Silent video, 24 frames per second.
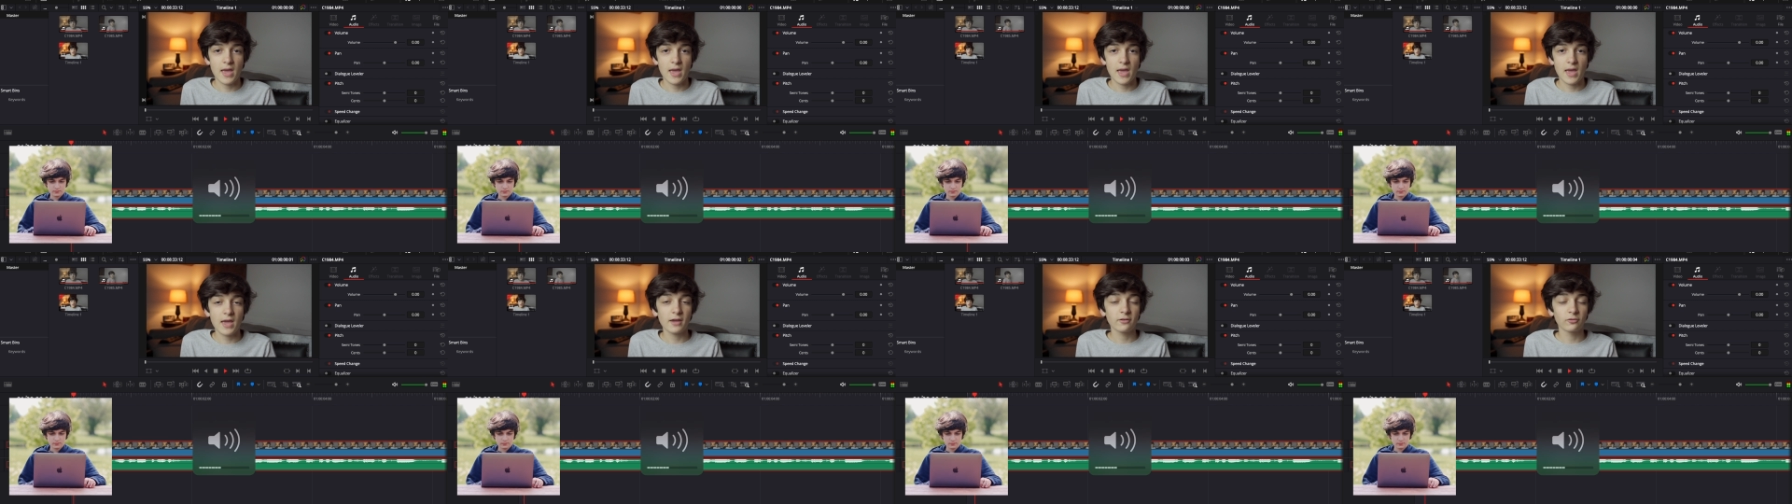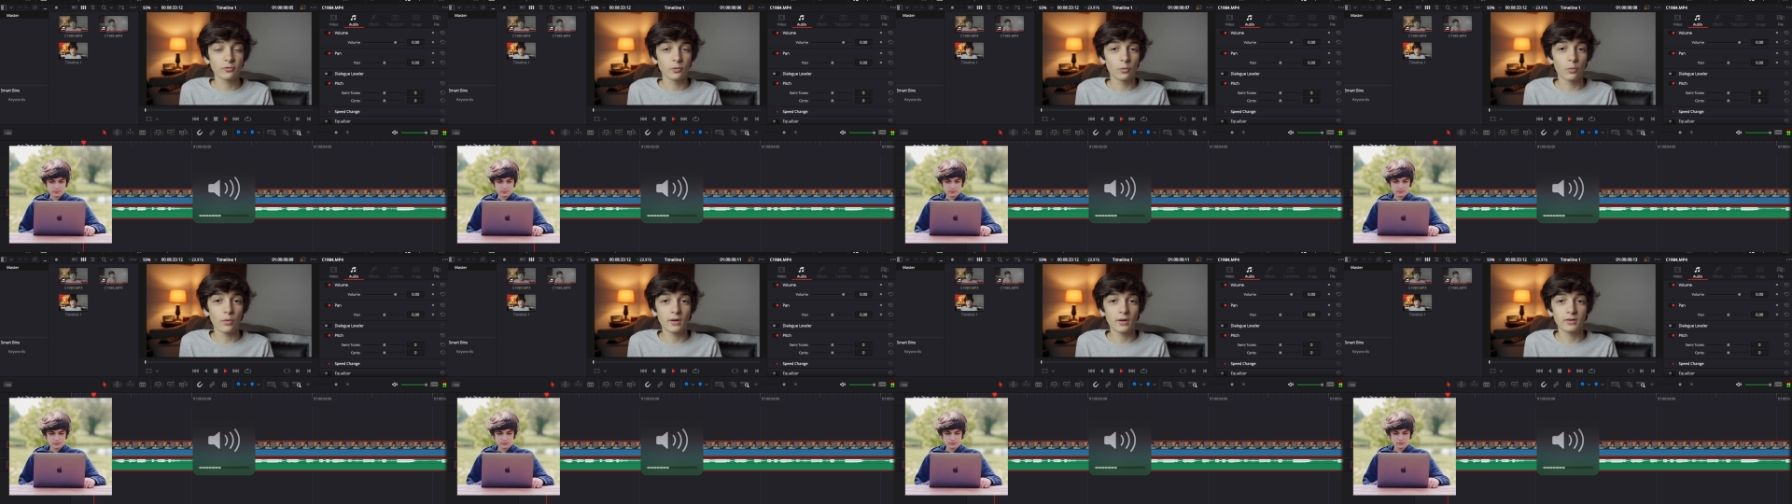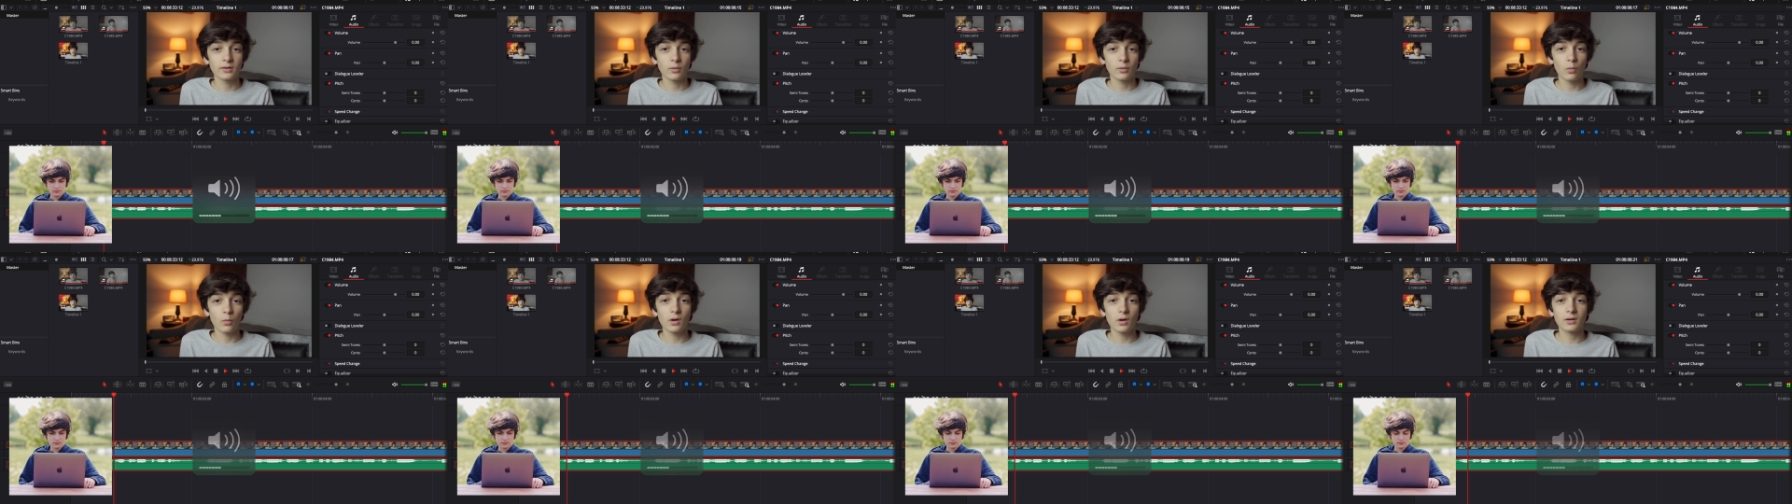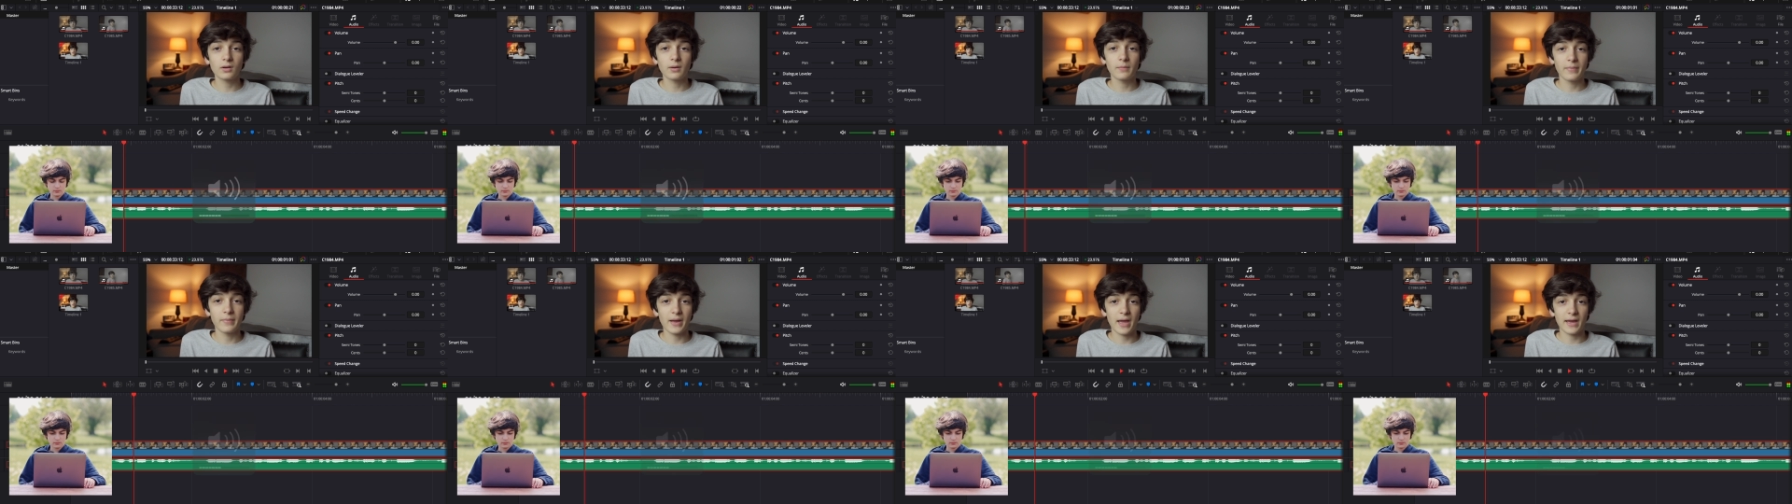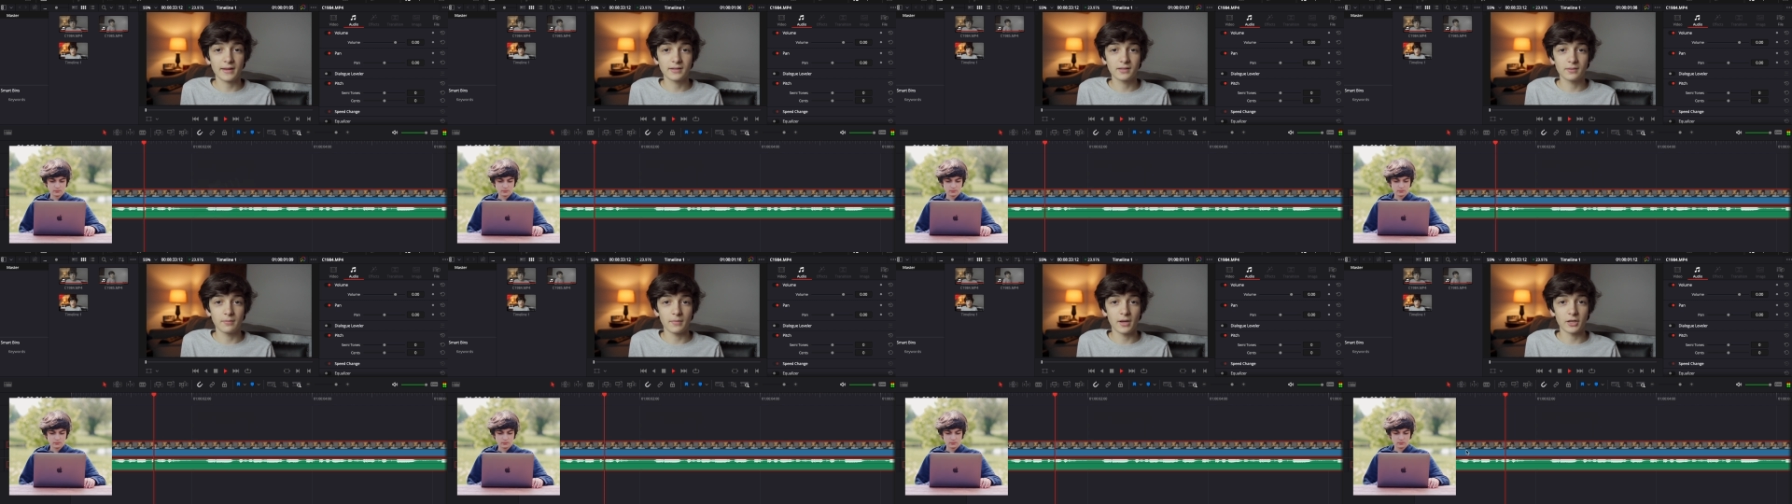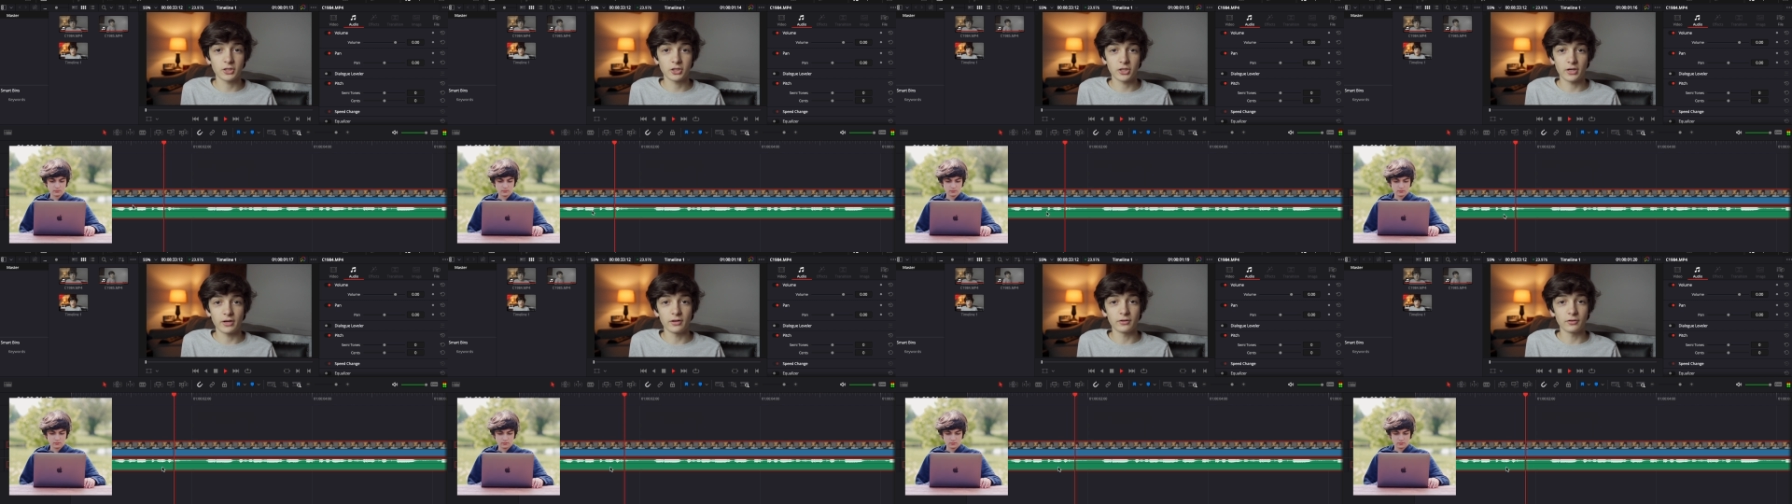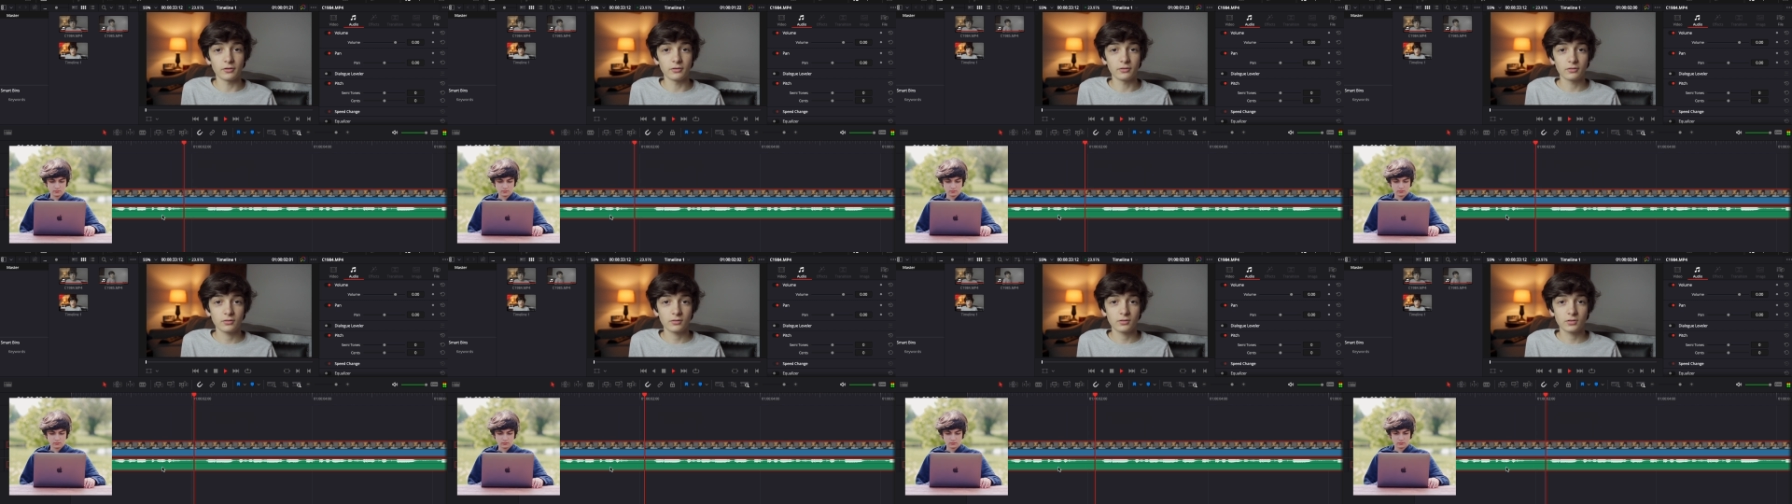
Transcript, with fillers: Hey everyone, welcome back to my channel.